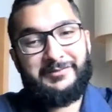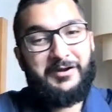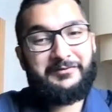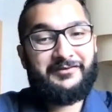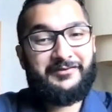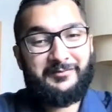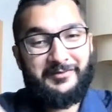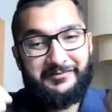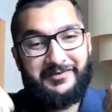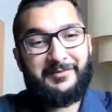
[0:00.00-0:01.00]
the Prophet
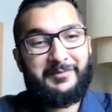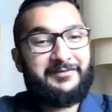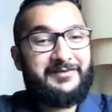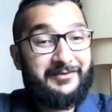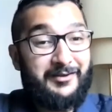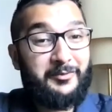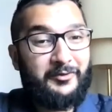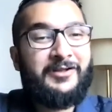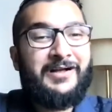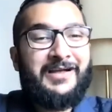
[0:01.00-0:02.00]
lifts it up and he's got double